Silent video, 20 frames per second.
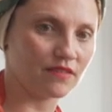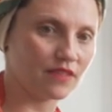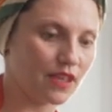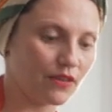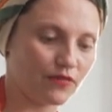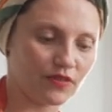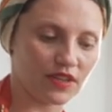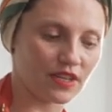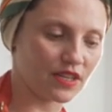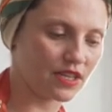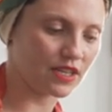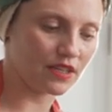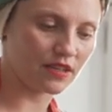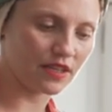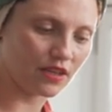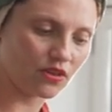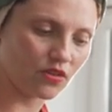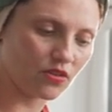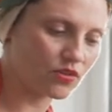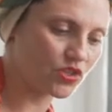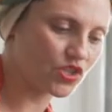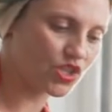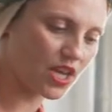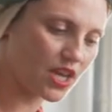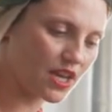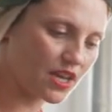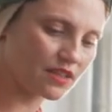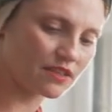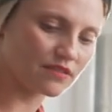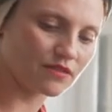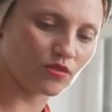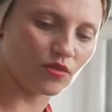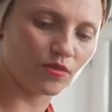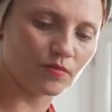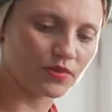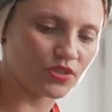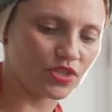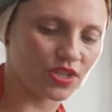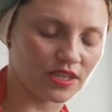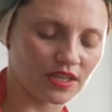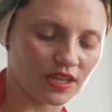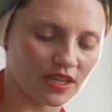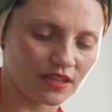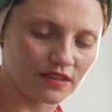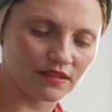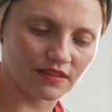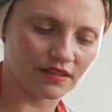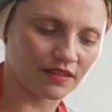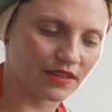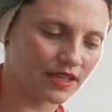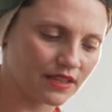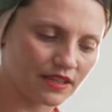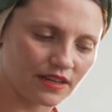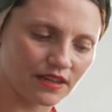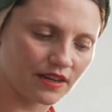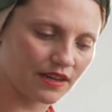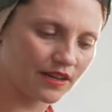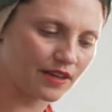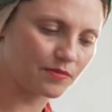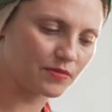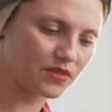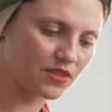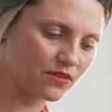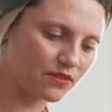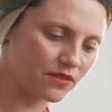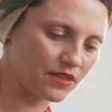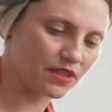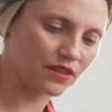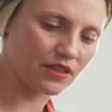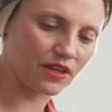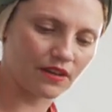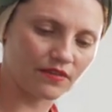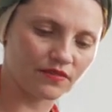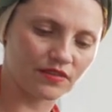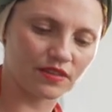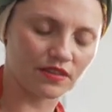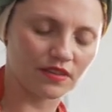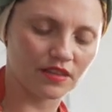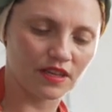definitely like courgette, aubergine, anything like that I absolutely loved.